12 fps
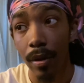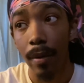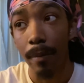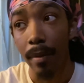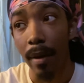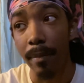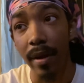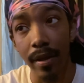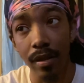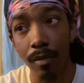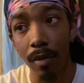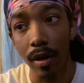But I'm gonna have
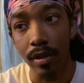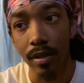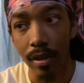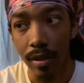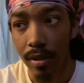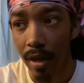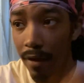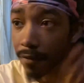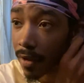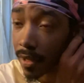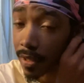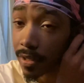to watch this. I
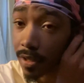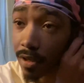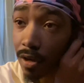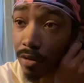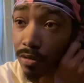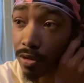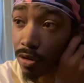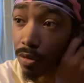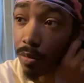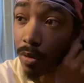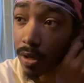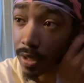feel like this could go
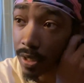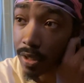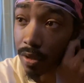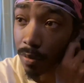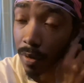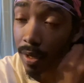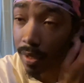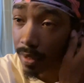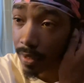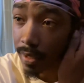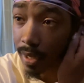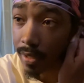2-1 either way.
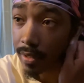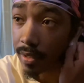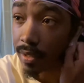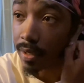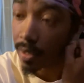Gangsta.